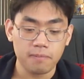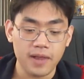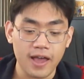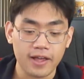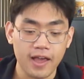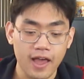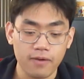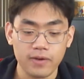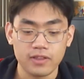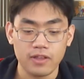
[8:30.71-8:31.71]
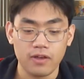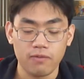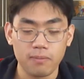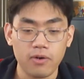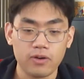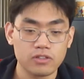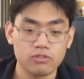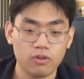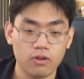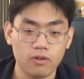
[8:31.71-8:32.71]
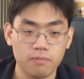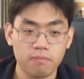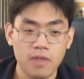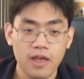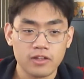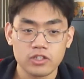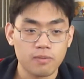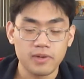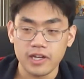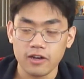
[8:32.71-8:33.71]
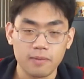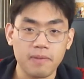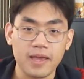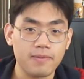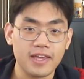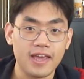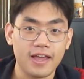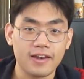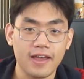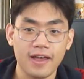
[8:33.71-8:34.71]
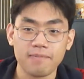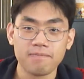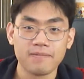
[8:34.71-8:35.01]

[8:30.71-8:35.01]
black guy with the remote control Terminator baby, and